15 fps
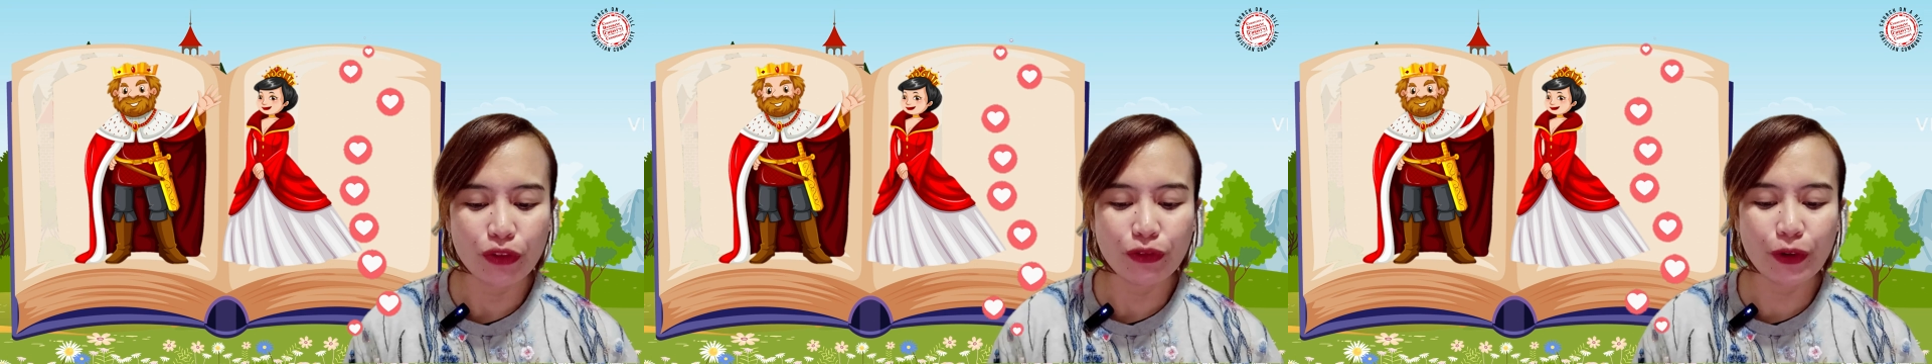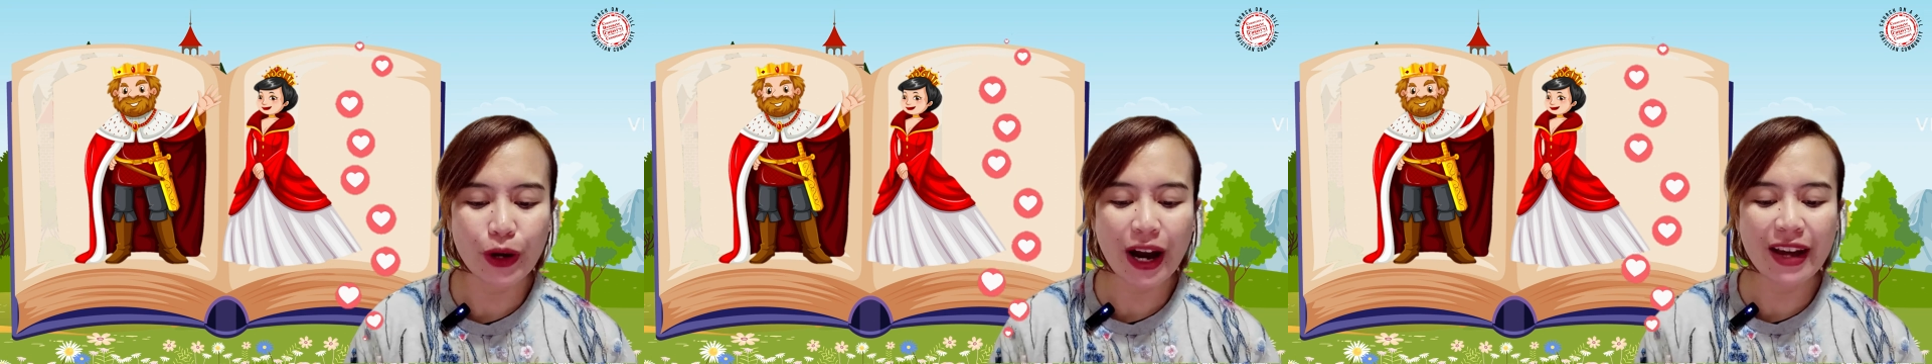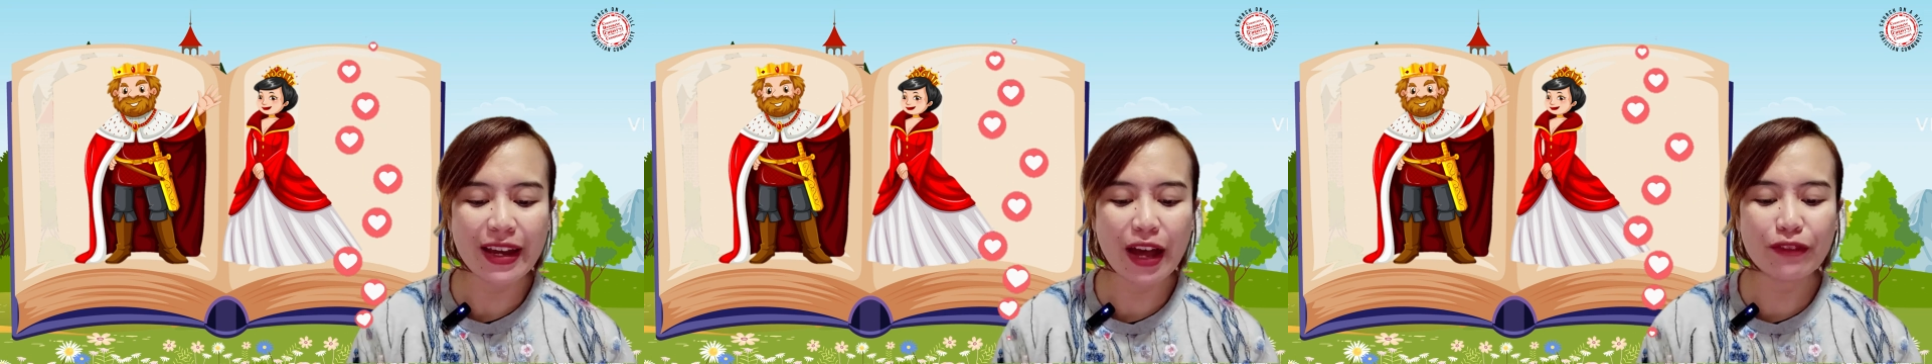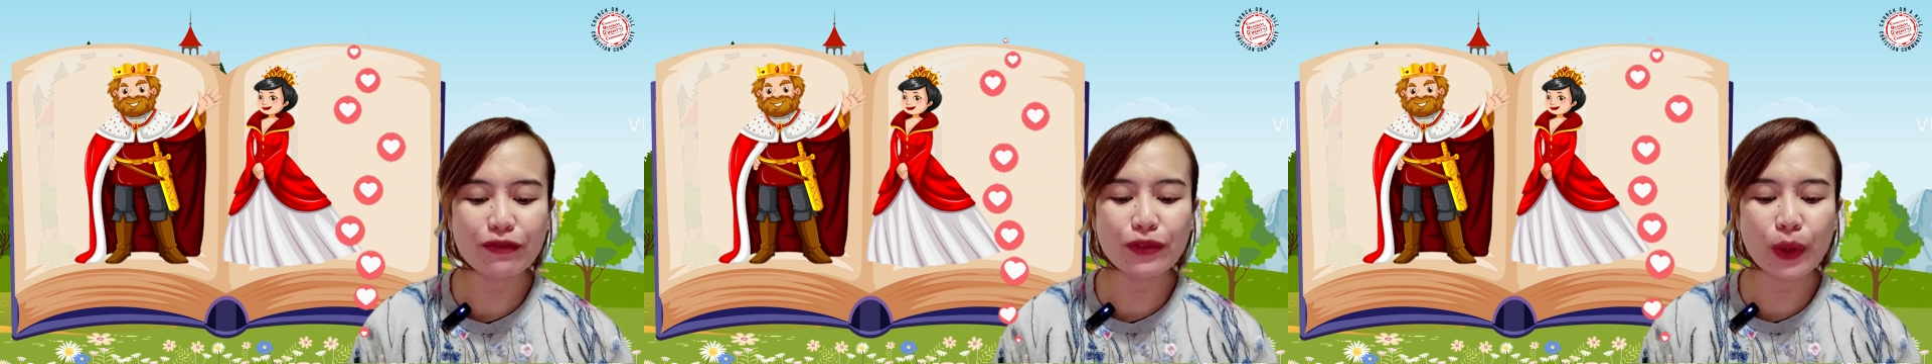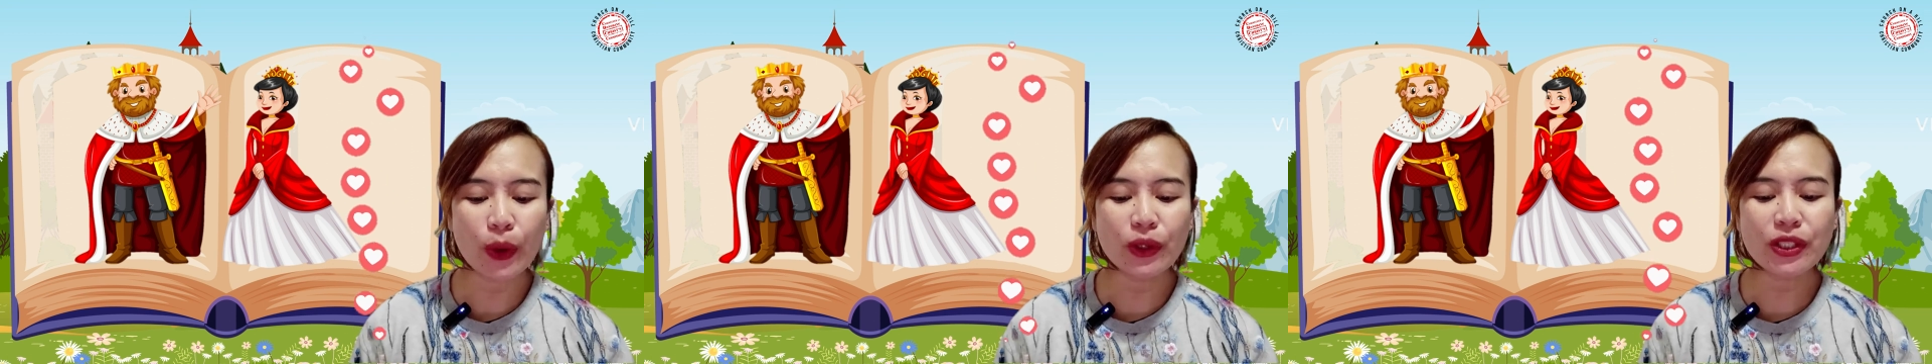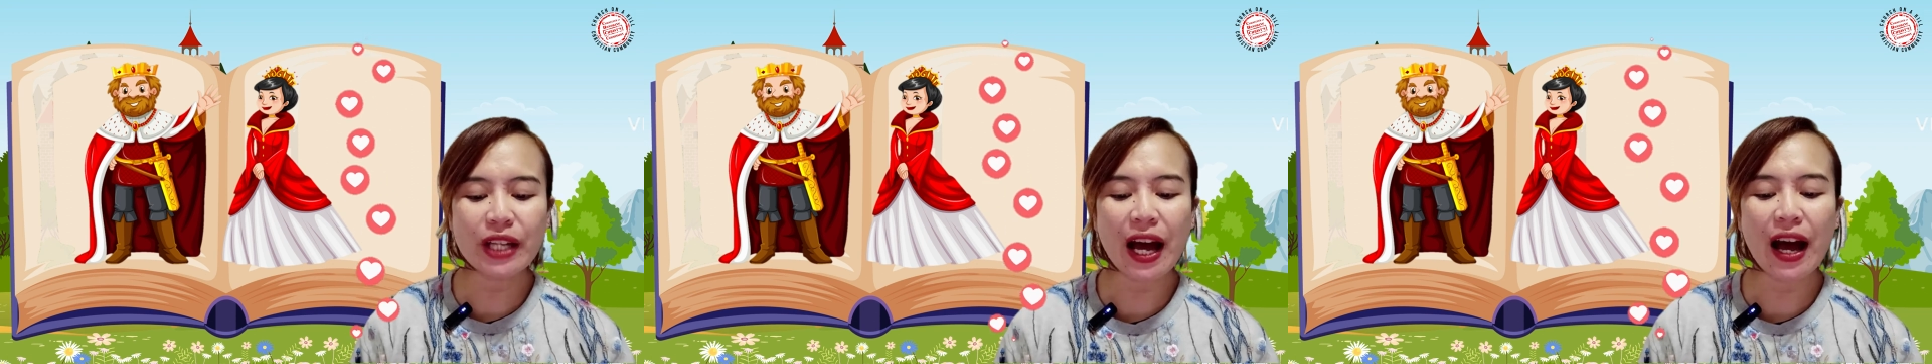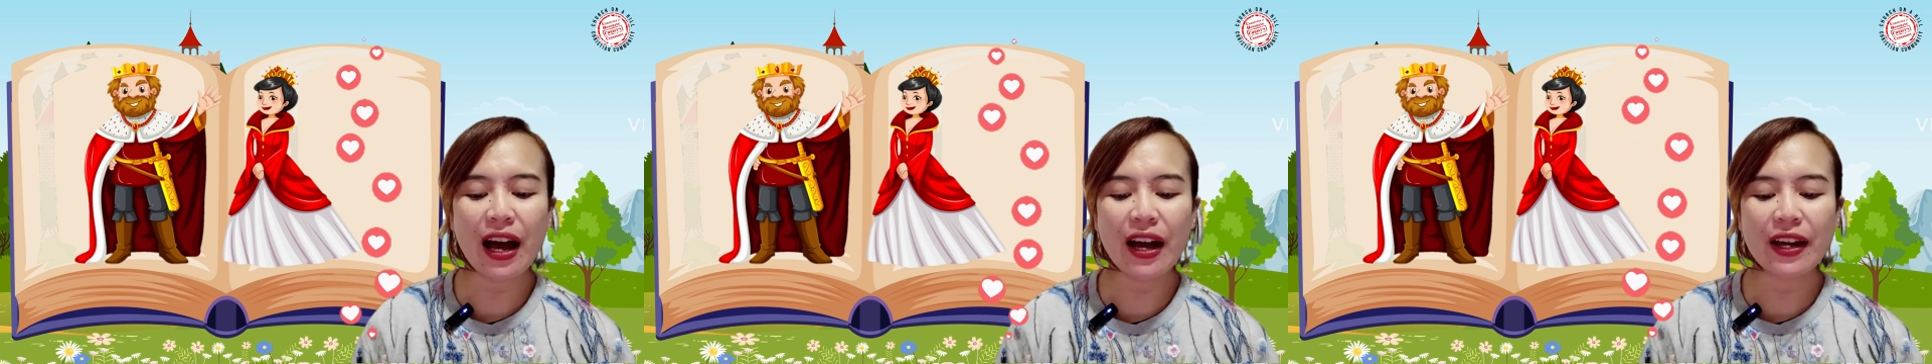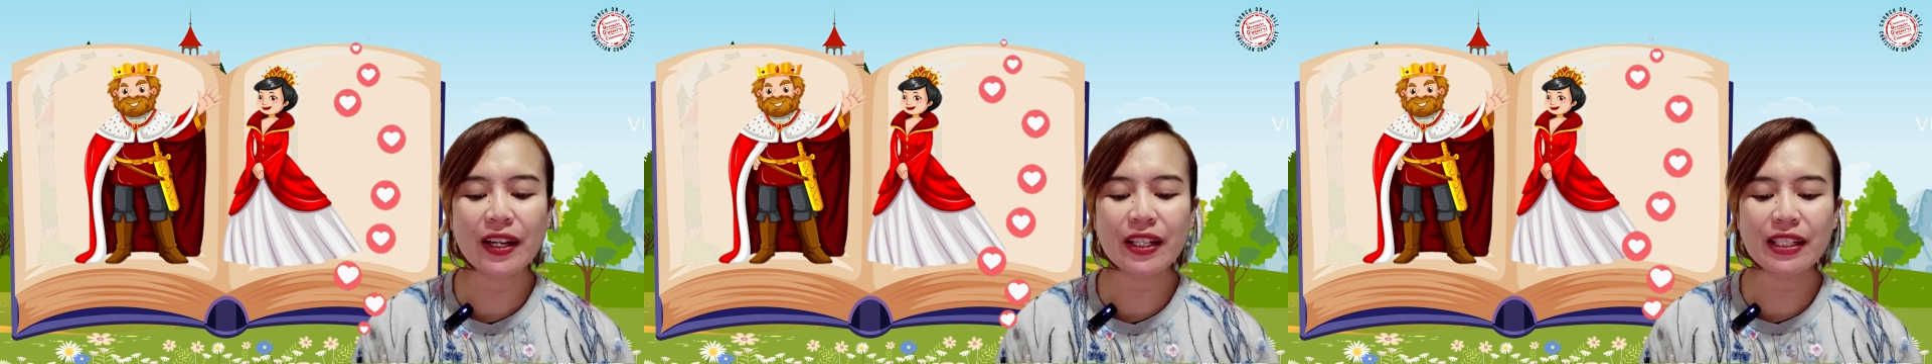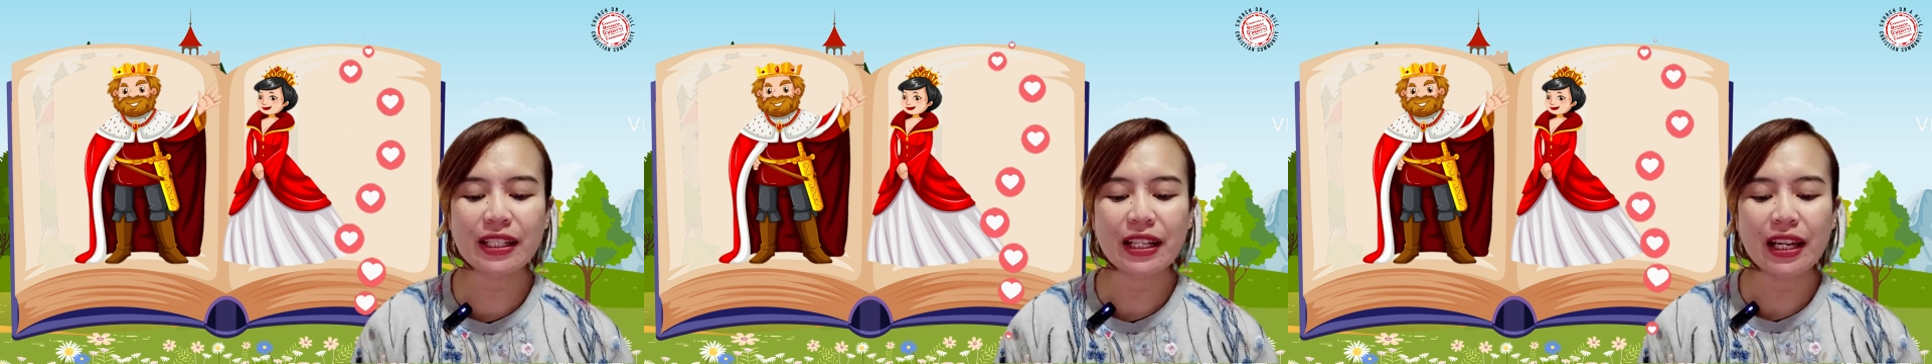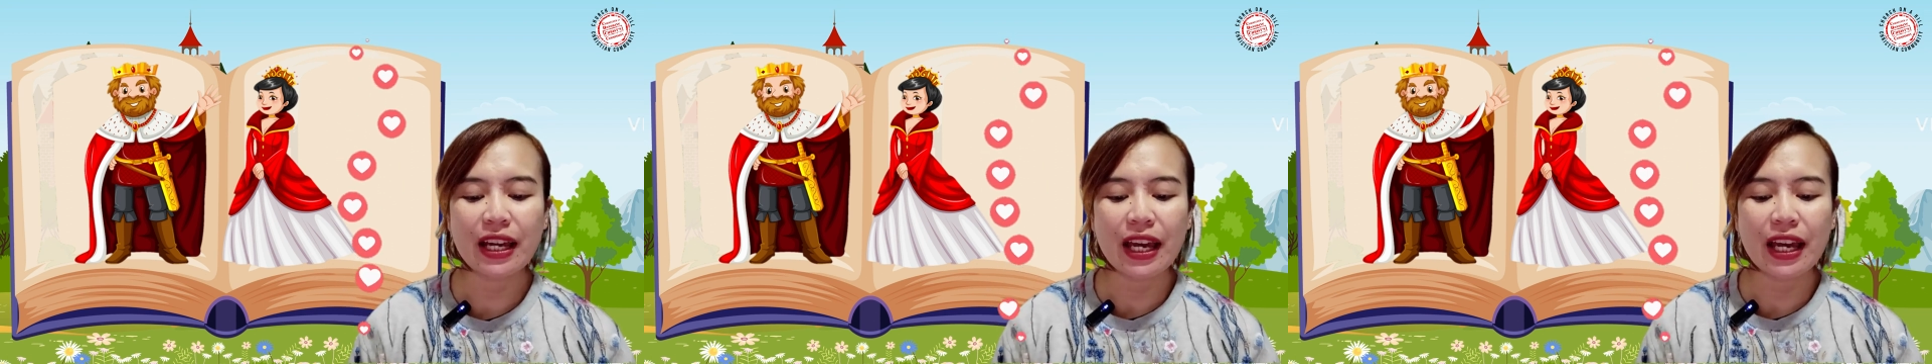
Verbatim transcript: For I have grown tired